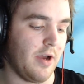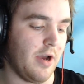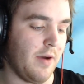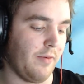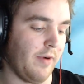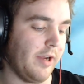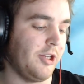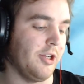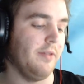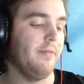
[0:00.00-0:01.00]

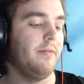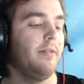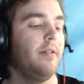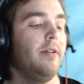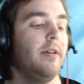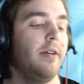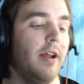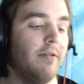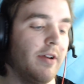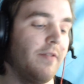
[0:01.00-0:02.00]
operation, and
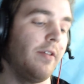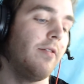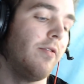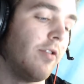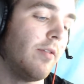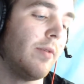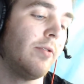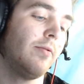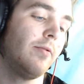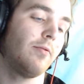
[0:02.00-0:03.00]
it will give you
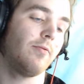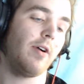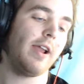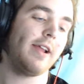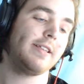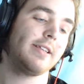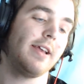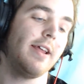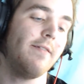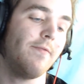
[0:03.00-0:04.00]
normal, right,
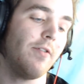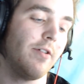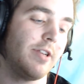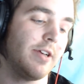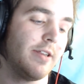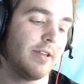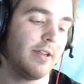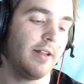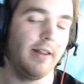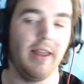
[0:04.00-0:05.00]
inverted,
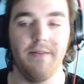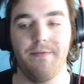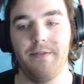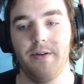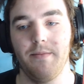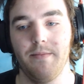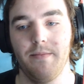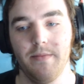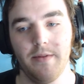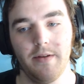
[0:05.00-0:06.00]
left.
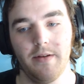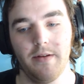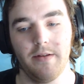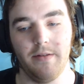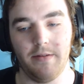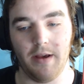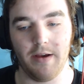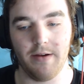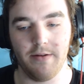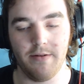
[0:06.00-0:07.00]

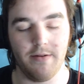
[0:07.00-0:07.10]
So